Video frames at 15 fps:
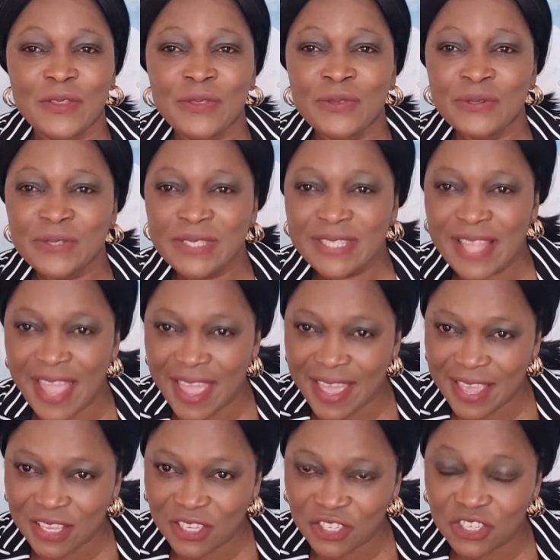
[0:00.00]
the
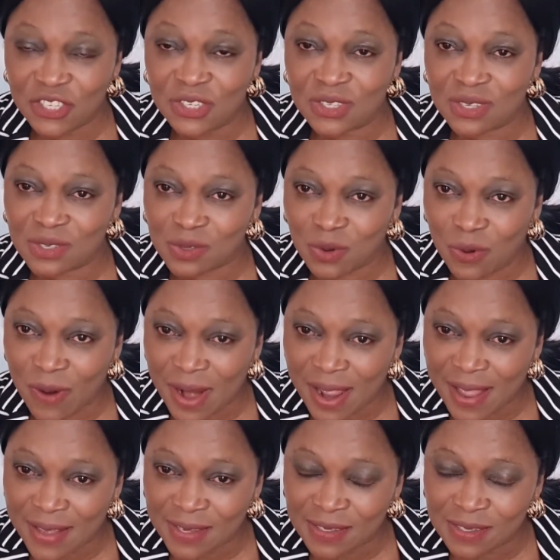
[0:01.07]
day Jesus
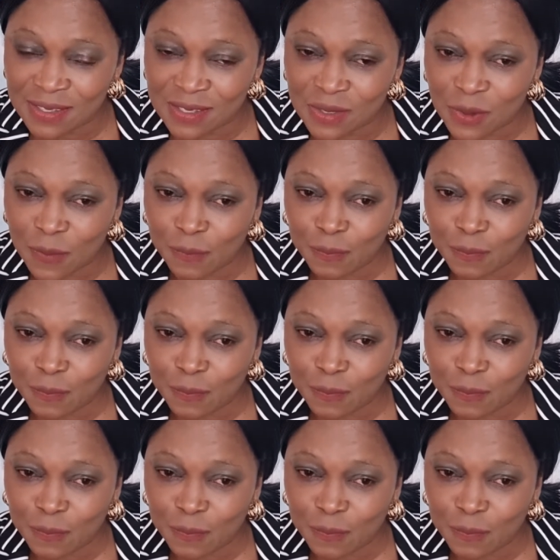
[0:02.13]
Christ